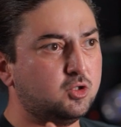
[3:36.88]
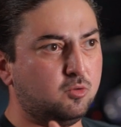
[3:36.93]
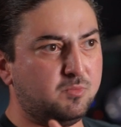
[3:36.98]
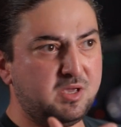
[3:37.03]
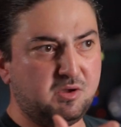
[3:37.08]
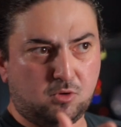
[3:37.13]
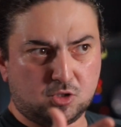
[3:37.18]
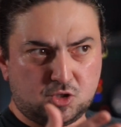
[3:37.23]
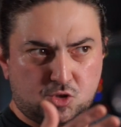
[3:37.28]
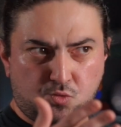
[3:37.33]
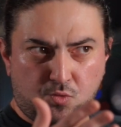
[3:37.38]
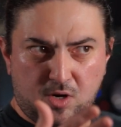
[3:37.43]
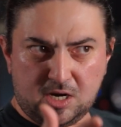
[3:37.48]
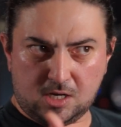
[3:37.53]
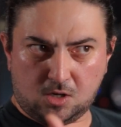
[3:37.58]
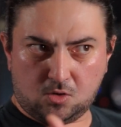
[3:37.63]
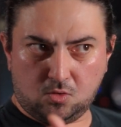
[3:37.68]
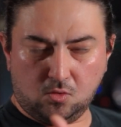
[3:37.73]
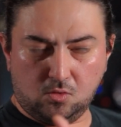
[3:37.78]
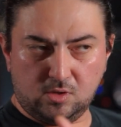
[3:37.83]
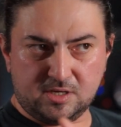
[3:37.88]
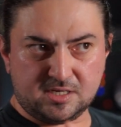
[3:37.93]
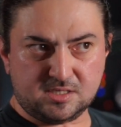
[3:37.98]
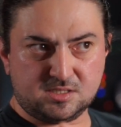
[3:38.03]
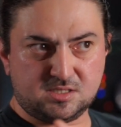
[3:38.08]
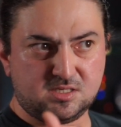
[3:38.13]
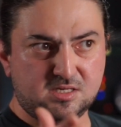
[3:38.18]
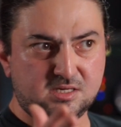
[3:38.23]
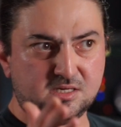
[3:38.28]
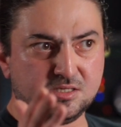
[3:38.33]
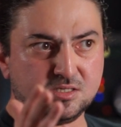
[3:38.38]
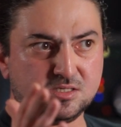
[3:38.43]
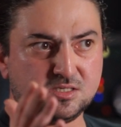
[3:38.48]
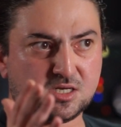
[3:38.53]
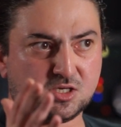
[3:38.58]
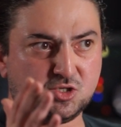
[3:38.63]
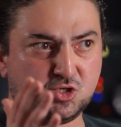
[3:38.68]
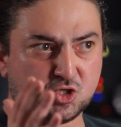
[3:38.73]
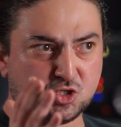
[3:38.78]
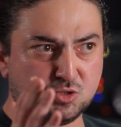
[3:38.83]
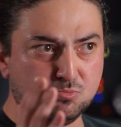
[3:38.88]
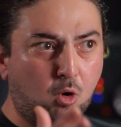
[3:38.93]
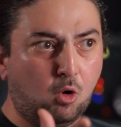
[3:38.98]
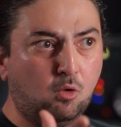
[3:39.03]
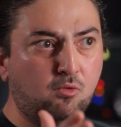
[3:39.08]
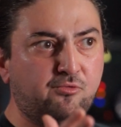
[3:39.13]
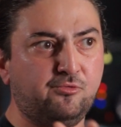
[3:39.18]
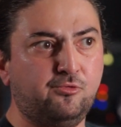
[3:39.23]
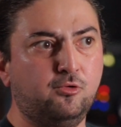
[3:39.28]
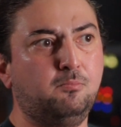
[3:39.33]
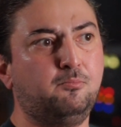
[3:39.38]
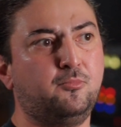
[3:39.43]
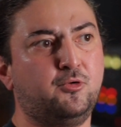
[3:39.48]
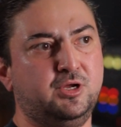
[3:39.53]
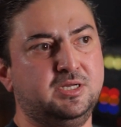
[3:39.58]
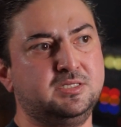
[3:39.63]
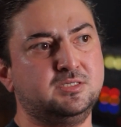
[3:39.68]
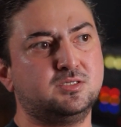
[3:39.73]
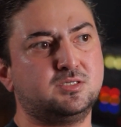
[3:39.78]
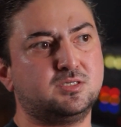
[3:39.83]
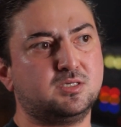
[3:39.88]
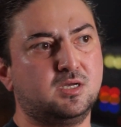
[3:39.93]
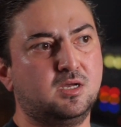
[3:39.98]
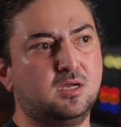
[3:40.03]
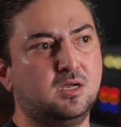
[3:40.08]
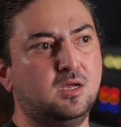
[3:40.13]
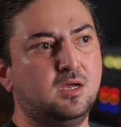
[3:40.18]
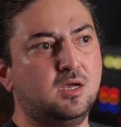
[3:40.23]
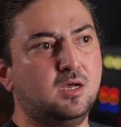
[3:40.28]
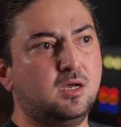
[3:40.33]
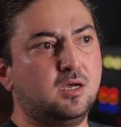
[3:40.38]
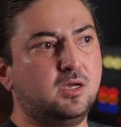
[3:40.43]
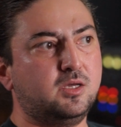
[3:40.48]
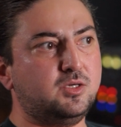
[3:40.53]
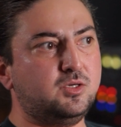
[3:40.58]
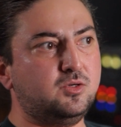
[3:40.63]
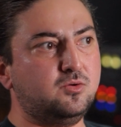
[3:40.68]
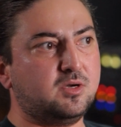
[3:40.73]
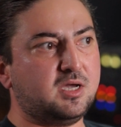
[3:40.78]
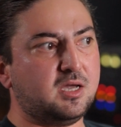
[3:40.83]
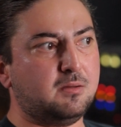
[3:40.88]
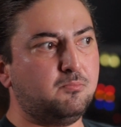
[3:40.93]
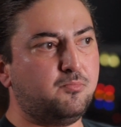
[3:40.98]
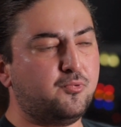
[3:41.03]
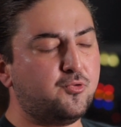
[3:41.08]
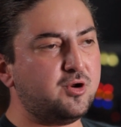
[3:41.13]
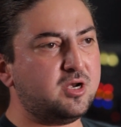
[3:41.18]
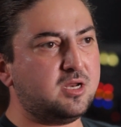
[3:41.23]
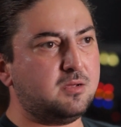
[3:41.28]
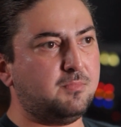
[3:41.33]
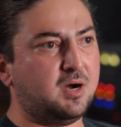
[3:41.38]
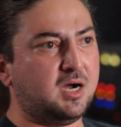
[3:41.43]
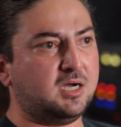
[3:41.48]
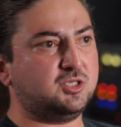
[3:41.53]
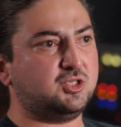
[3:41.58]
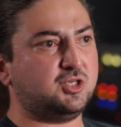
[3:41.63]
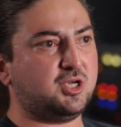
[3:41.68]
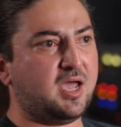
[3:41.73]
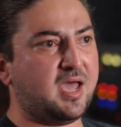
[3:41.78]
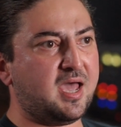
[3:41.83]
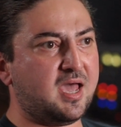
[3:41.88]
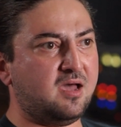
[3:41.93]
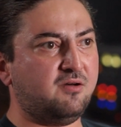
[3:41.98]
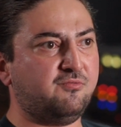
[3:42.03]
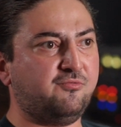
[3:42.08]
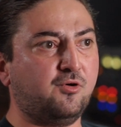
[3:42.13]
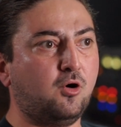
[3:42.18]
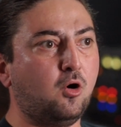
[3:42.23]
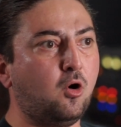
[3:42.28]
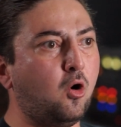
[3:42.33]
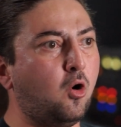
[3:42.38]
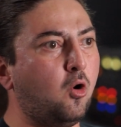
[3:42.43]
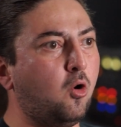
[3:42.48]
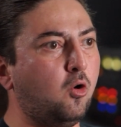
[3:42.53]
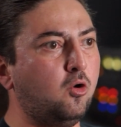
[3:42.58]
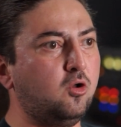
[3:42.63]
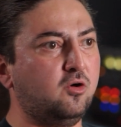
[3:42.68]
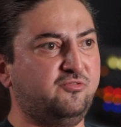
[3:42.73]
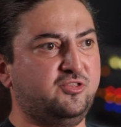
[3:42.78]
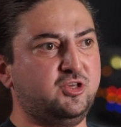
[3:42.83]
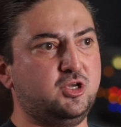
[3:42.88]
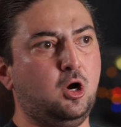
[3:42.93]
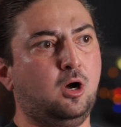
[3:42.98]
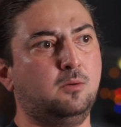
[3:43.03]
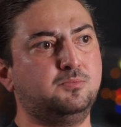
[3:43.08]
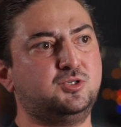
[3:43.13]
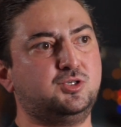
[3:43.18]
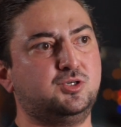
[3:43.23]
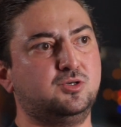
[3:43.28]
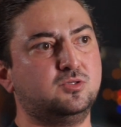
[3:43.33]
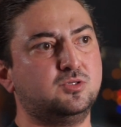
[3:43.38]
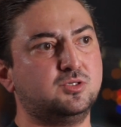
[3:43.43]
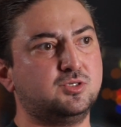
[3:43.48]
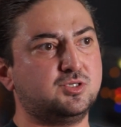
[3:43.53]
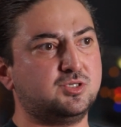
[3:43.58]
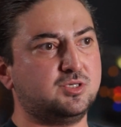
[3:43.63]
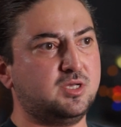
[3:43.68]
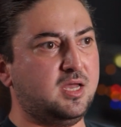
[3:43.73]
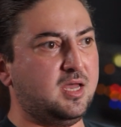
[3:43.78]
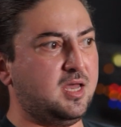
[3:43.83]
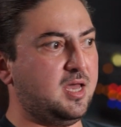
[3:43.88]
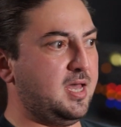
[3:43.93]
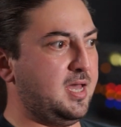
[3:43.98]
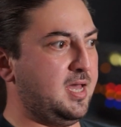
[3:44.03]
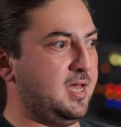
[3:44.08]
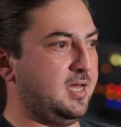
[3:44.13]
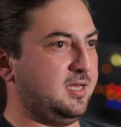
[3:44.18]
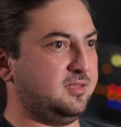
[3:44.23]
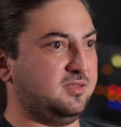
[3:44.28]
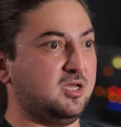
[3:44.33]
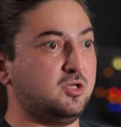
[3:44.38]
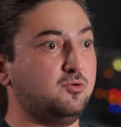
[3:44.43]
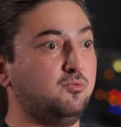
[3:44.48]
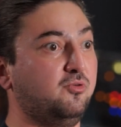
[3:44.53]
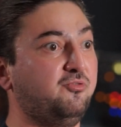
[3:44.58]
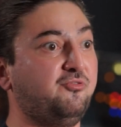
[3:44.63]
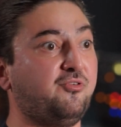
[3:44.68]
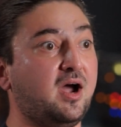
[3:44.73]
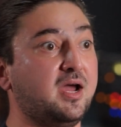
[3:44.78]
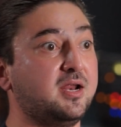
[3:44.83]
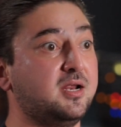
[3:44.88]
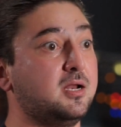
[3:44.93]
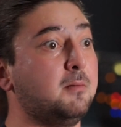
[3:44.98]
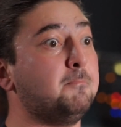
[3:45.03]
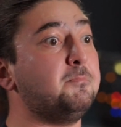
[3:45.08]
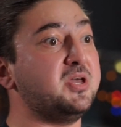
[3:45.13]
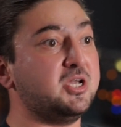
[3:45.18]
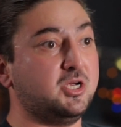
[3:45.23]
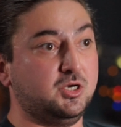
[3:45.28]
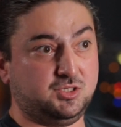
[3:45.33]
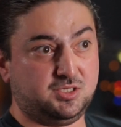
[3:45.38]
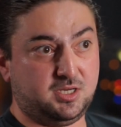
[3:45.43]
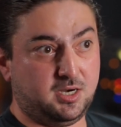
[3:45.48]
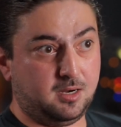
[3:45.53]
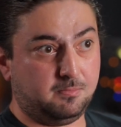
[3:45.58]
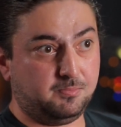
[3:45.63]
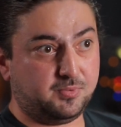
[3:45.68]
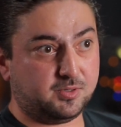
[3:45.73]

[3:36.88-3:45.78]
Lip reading: To me, what's really cool is, in such a small footprint, you can pretty much have all of the options that you would find in a bigger setup.